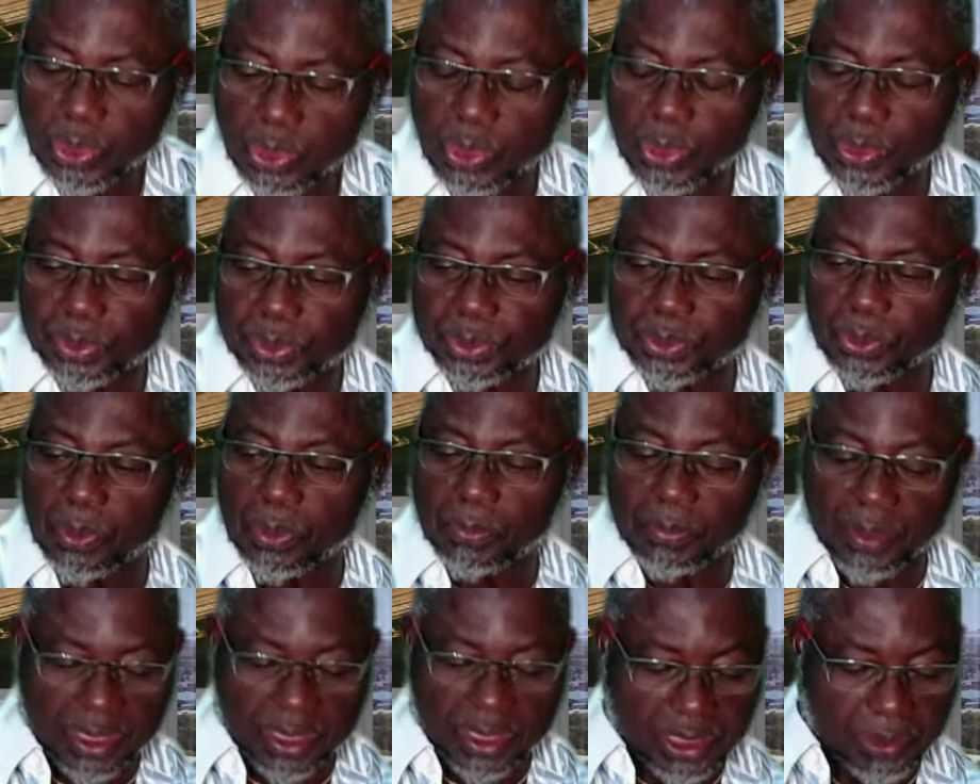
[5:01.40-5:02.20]

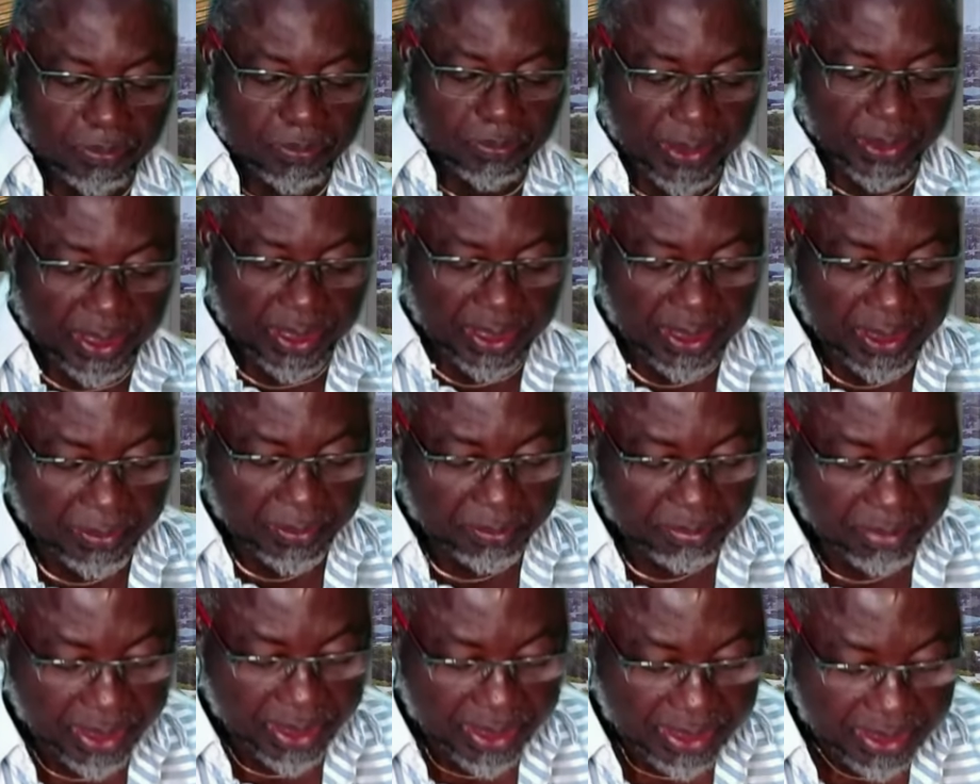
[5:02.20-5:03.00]
Cordoba,
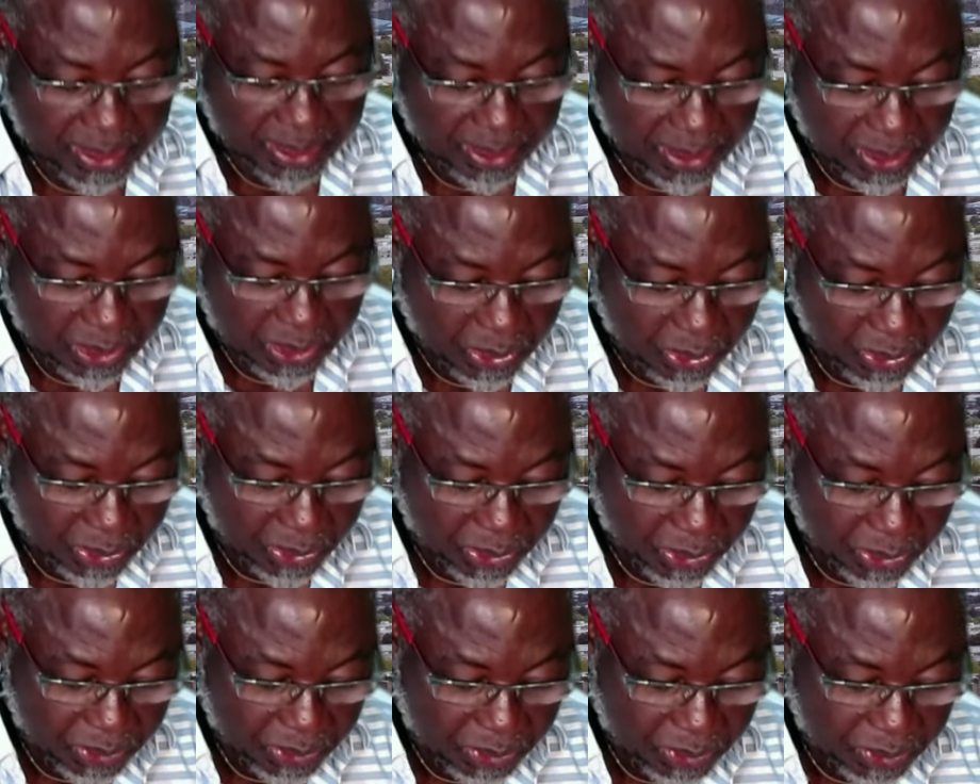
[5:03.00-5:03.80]
Spain, blessings
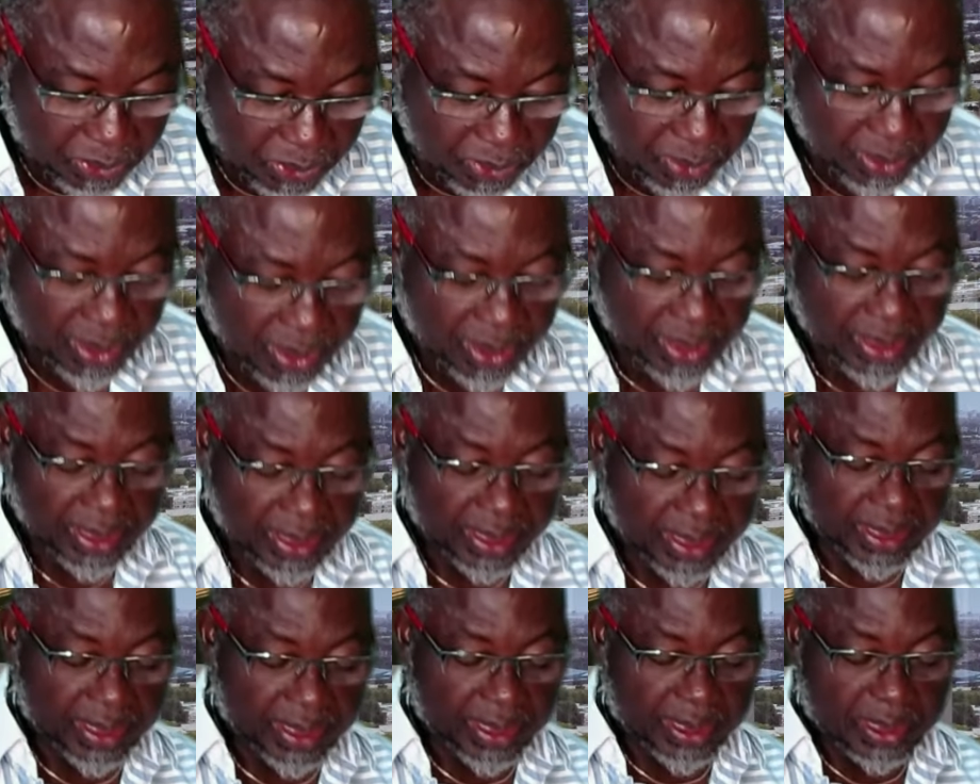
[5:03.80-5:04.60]
on you.
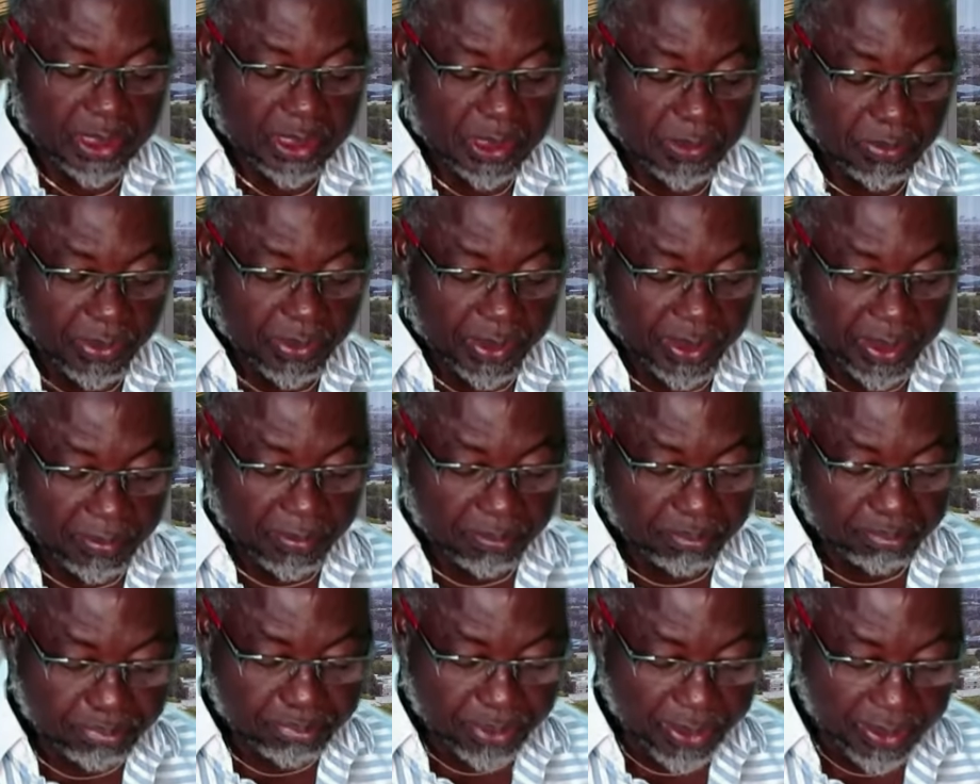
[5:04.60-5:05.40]
Aylesbury
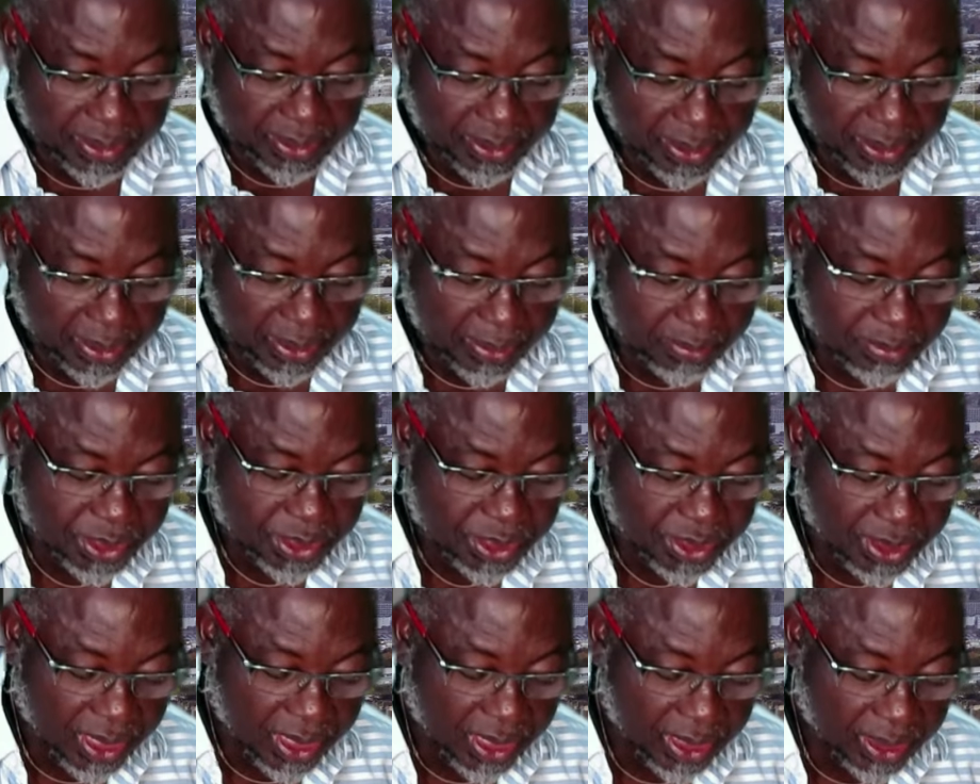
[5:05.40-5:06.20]
in
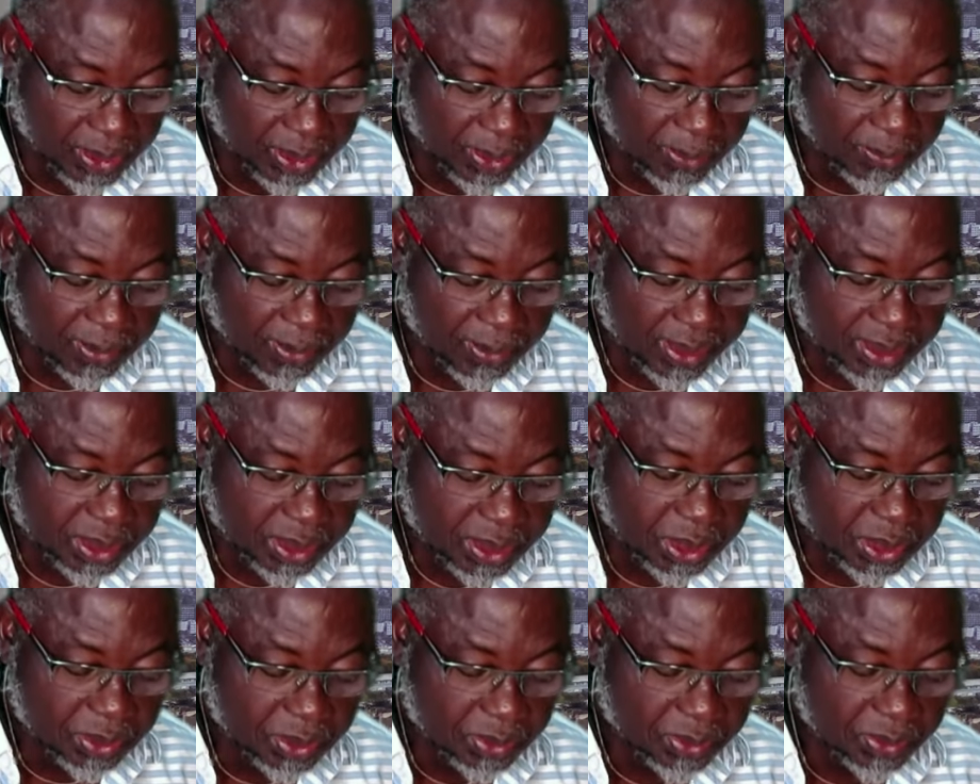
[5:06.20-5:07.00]
Buckinghamshire, God
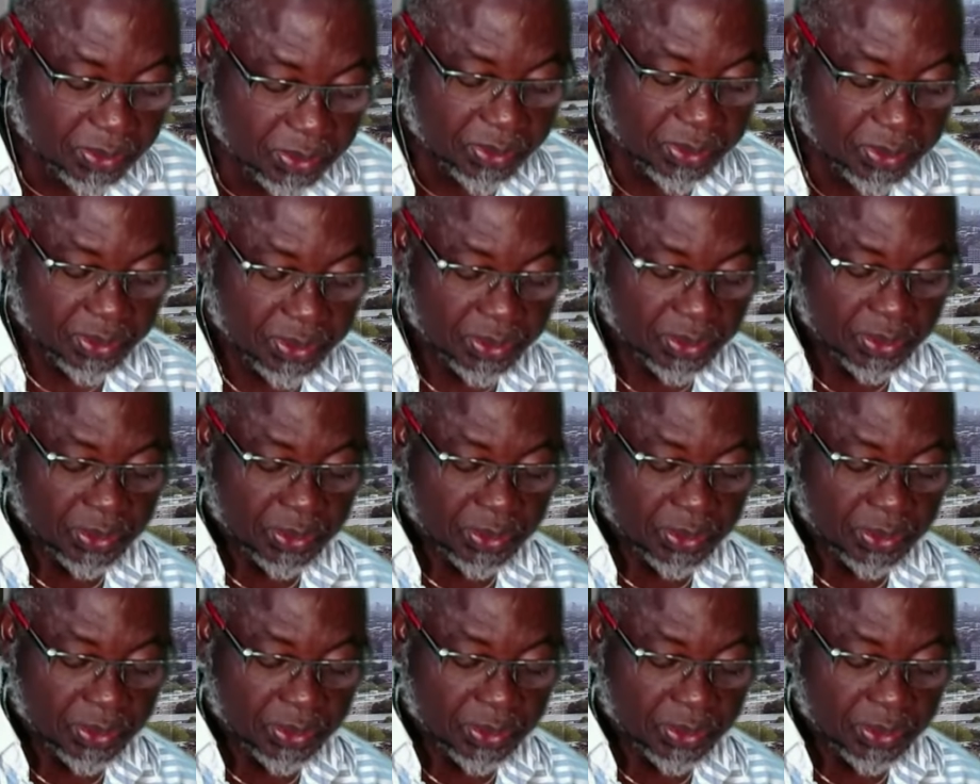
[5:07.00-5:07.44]
bless you.